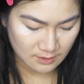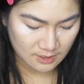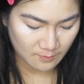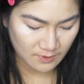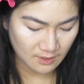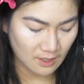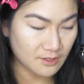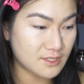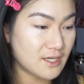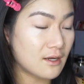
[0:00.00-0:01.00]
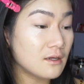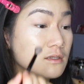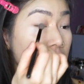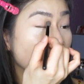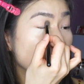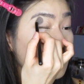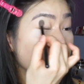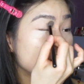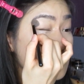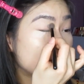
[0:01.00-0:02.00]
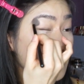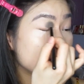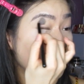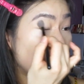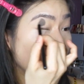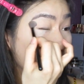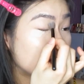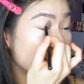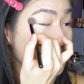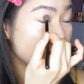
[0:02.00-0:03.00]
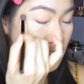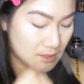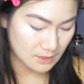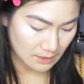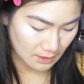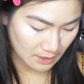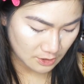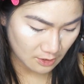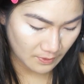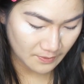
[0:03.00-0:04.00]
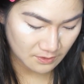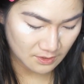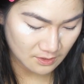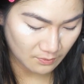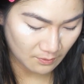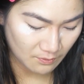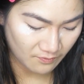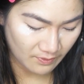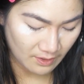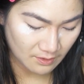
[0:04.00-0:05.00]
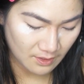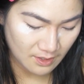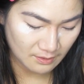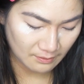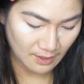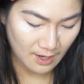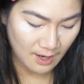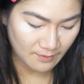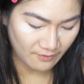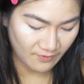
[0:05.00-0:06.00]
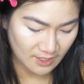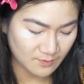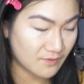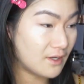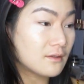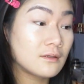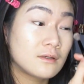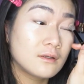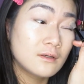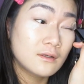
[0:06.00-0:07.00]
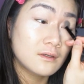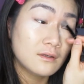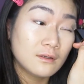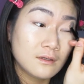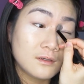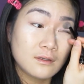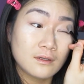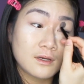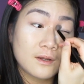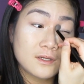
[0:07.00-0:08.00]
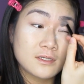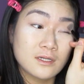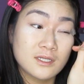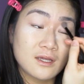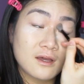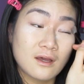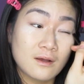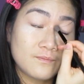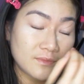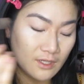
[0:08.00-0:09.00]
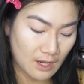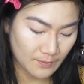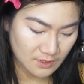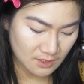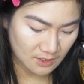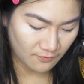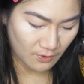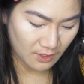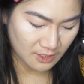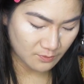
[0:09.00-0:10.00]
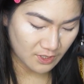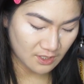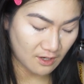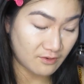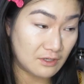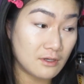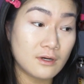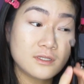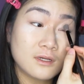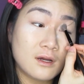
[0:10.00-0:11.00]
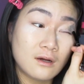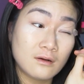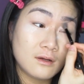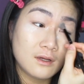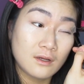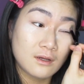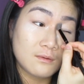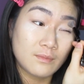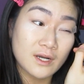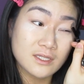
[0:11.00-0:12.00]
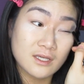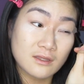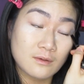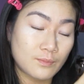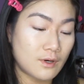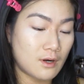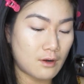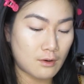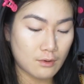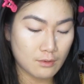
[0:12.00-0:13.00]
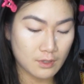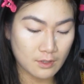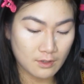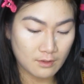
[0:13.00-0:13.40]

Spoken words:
I'm going to dip in the color Sand and just brush that all over just to set the eyeshadow primer so it doesn't like move around a lot. Ah, the fan's moving. I'm just going to take, I'm using a Sephora collection brush I got years ago, but it's like the Pro